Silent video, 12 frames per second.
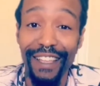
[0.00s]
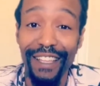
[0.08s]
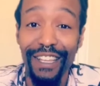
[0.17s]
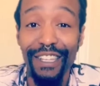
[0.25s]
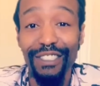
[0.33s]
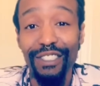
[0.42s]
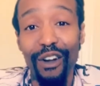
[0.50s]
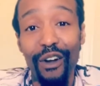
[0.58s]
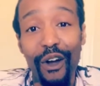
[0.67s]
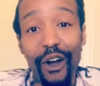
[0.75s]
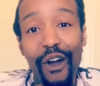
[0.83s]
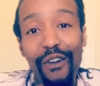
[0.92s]
So
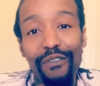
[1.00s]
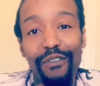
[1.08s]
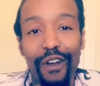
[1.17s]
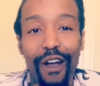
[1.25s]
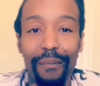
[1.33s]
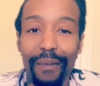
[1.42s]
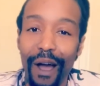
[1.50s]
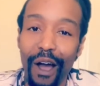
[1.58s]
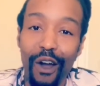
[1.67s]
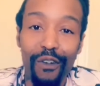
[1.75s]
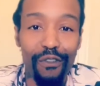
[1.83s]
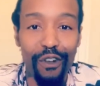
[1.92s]
overall, my
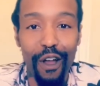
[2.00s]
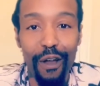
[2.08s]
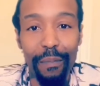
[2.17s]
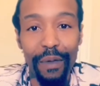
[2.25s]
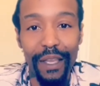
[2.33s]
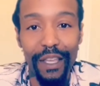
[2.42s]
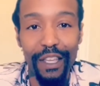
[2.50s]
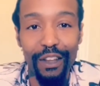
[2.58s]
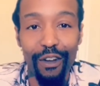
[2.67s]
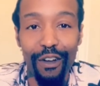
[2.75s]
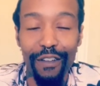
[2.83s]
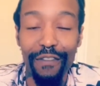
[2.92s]
overall opinion
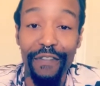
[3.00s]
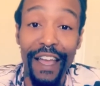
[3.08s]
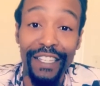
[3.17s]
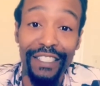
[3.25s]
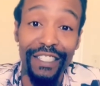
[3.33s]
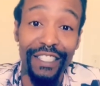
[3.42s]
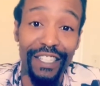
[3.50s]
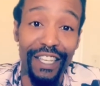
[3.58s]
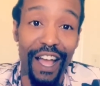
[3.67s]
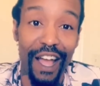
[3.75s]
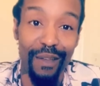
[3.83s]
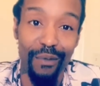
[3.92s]
on fashion
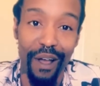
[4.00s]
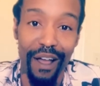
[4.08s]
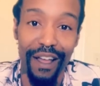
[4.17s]
DIY.